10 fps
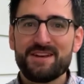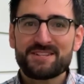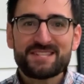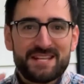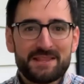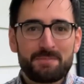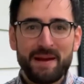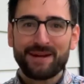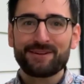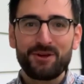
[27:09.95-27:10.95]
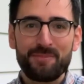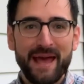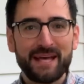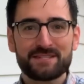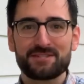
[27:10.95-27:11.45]
See the parallel
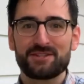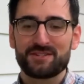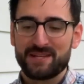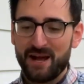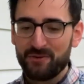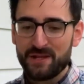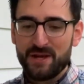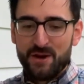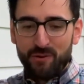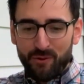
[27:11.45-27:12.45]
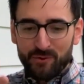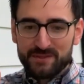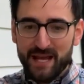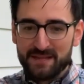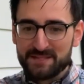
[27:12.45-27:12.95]
passages, how the Old
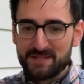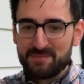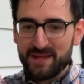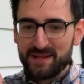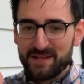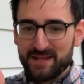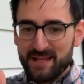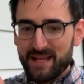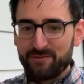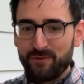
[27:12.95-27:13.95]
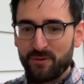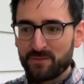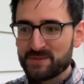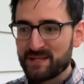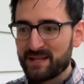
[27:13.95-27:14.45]
Testament
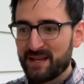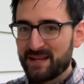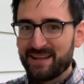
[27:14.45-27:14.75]
informs and